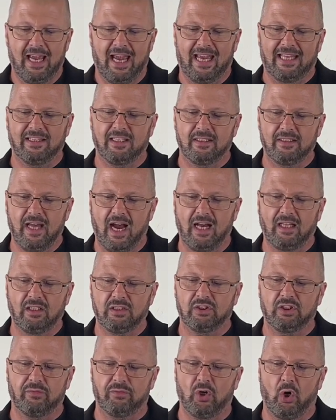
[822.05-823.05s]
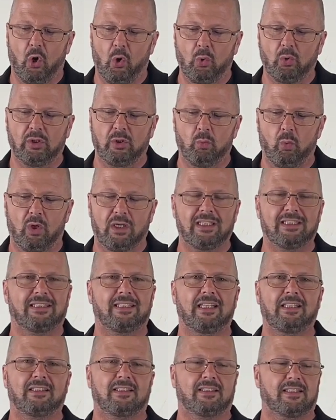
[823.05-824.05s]
And the knowledge of the Holy One is
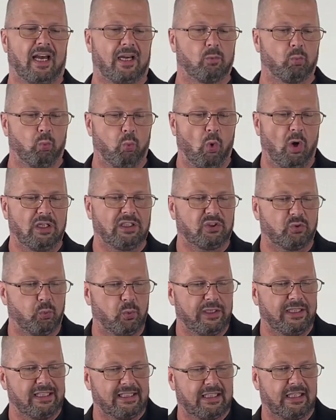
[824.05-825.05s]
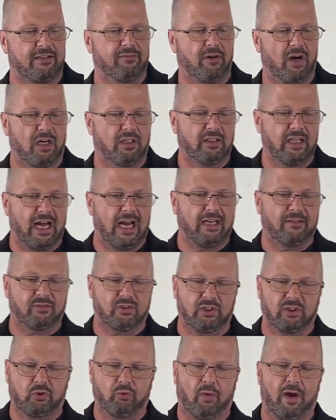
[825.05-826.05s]
insight. Once we give our lives
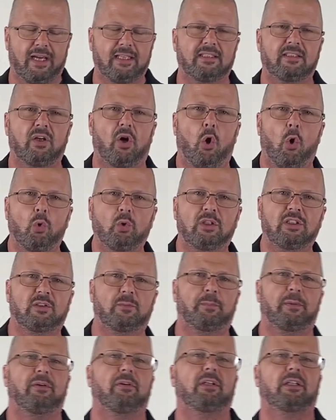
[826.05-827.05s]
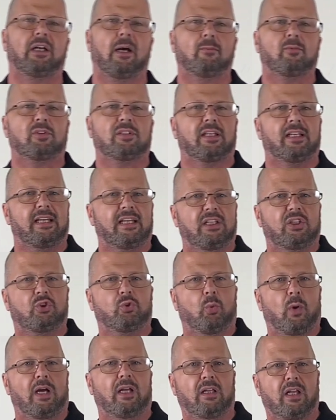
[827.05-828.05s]
to Christ, the Holy Spirit comes to
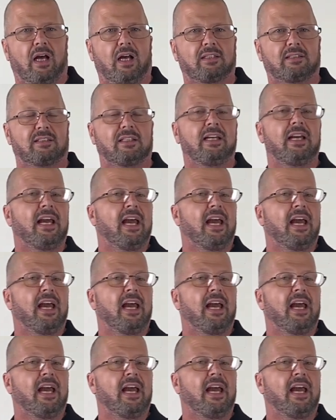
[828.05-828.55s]
indwell us.